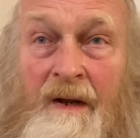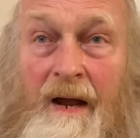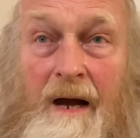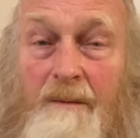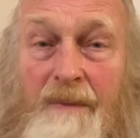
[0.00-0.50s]

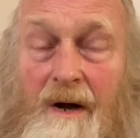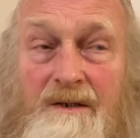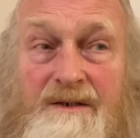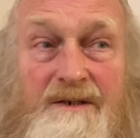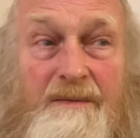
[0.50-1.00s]
Our
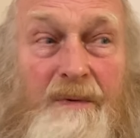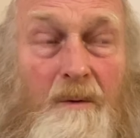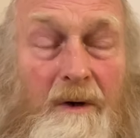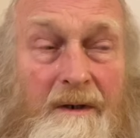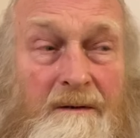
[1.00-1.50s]
past is
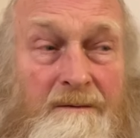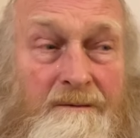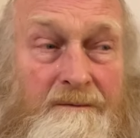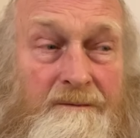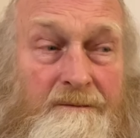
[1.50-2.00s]
appalling.
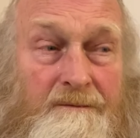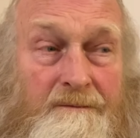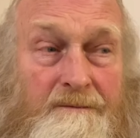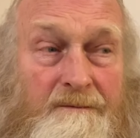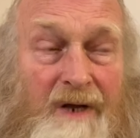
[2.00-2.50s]

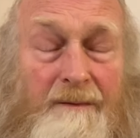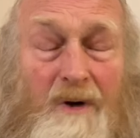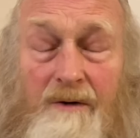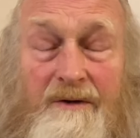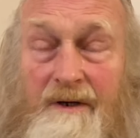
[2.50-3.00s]
I'm
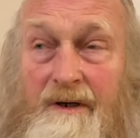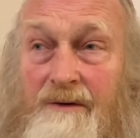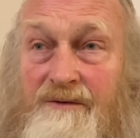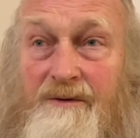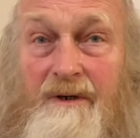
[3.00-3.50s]
not going to
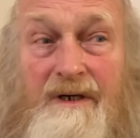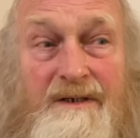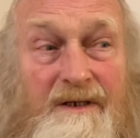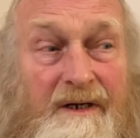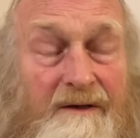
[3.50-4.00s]
go through a
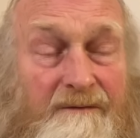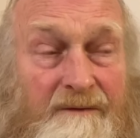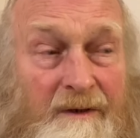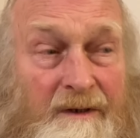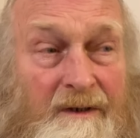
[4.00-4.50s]
litany of
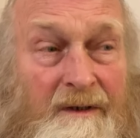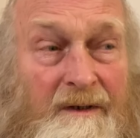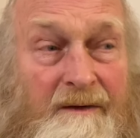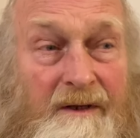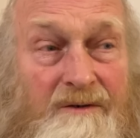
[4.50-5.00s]

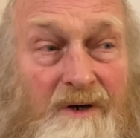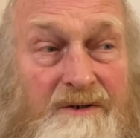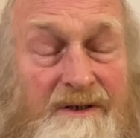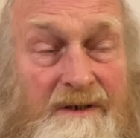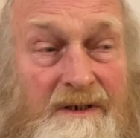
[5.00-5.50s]
the
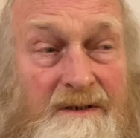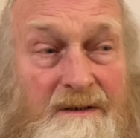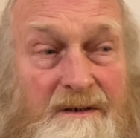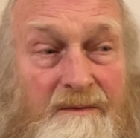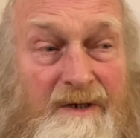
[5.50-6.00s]
atrocities
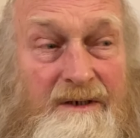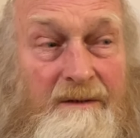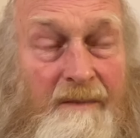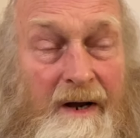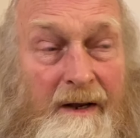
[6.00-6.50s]

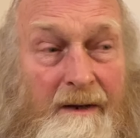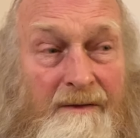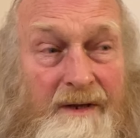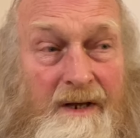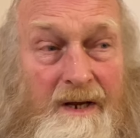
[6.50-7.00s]
committed by
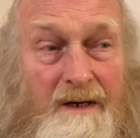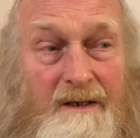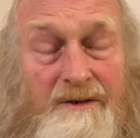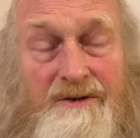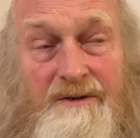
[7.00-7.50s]
the
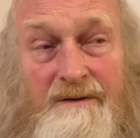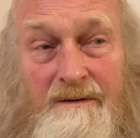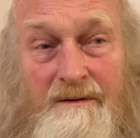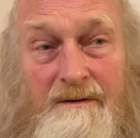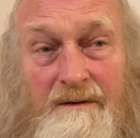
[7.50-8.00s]
English
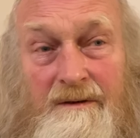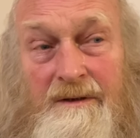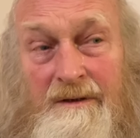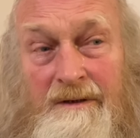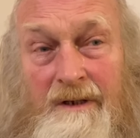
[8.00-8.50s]

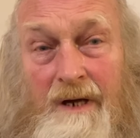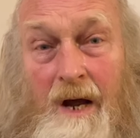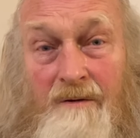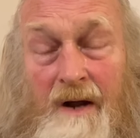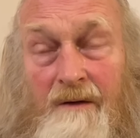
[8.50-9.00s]

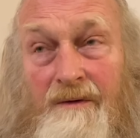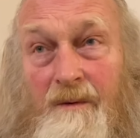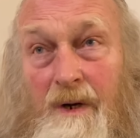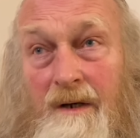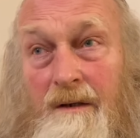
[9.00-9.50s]
around the
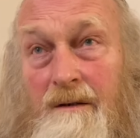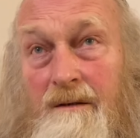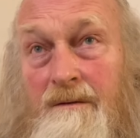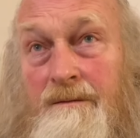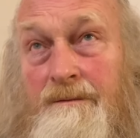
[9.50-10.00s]
world.